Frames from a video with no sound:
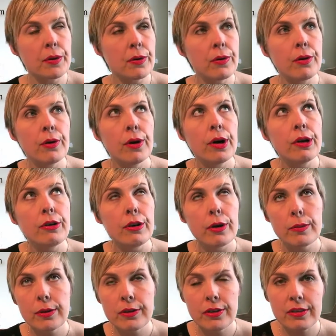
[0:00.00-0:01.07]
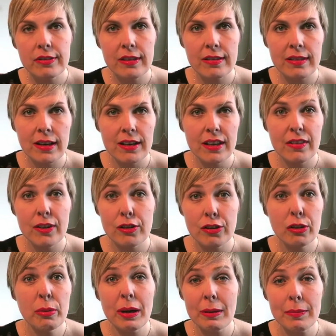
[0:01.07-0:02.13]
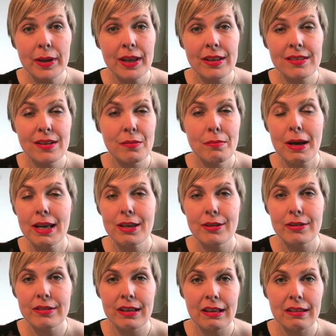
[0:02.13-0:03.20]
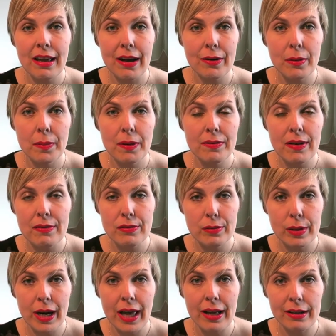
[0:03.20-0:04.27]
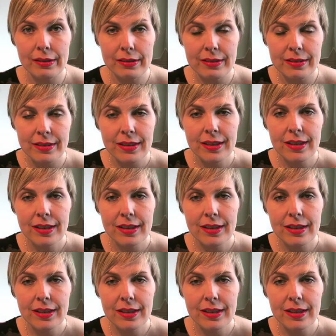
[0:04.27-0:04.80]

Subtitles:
or no one does this, that and the other, do it, because it'll make you stand out above everyone else.